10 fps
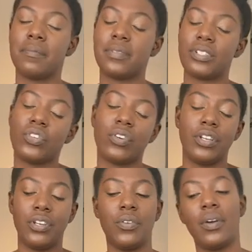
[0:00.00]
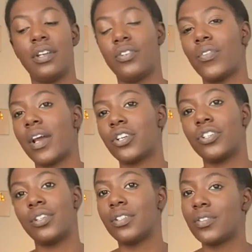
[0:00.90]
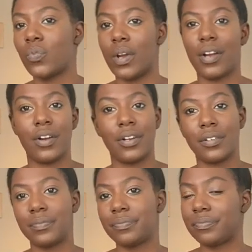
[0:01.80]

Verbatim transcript: steering you in directions where